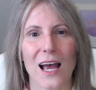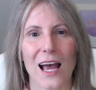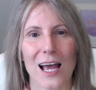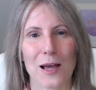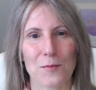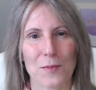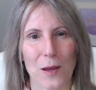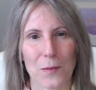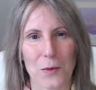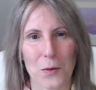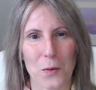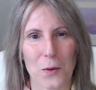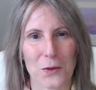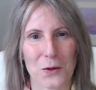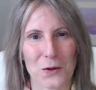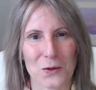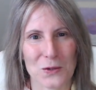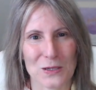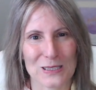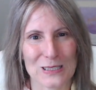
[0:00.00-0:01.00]
and maybe what
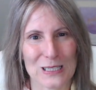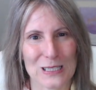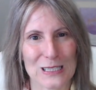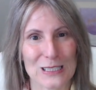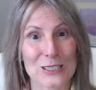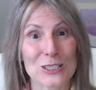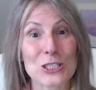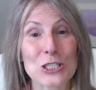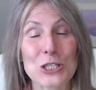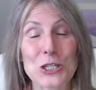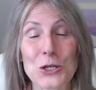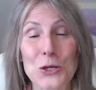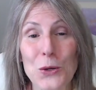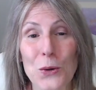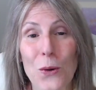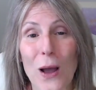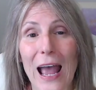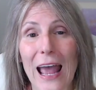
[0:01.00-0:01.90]
the crystal is too.